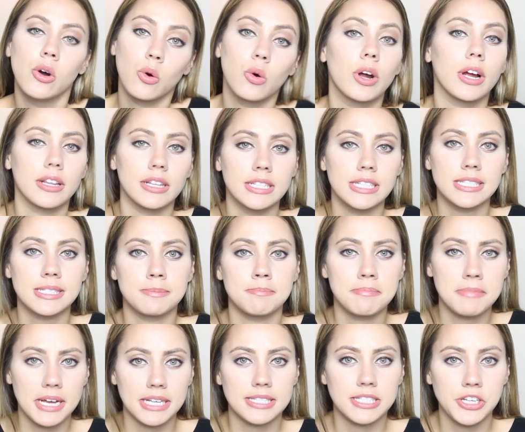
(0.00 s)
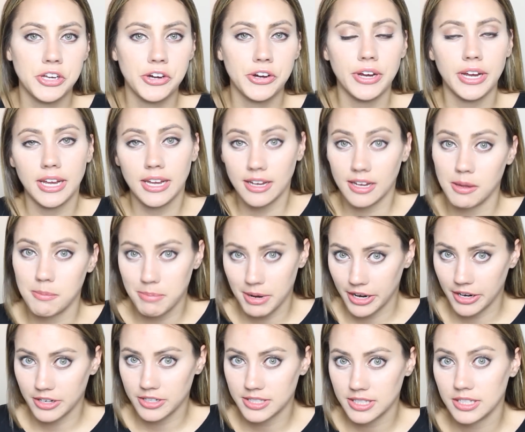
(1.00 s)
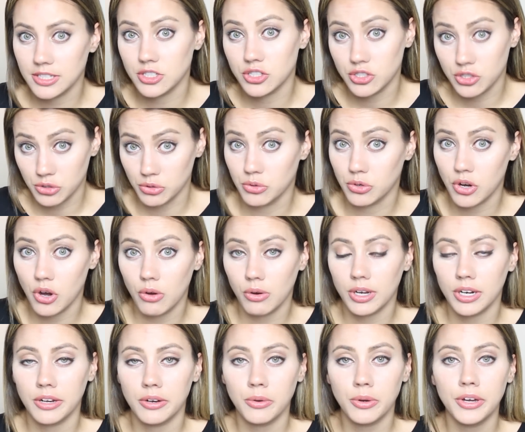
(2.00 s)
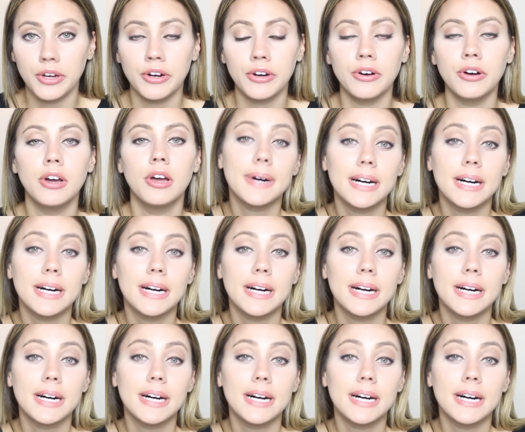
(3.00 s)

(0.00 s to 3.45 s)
or at least messier in comparison to coconut oil.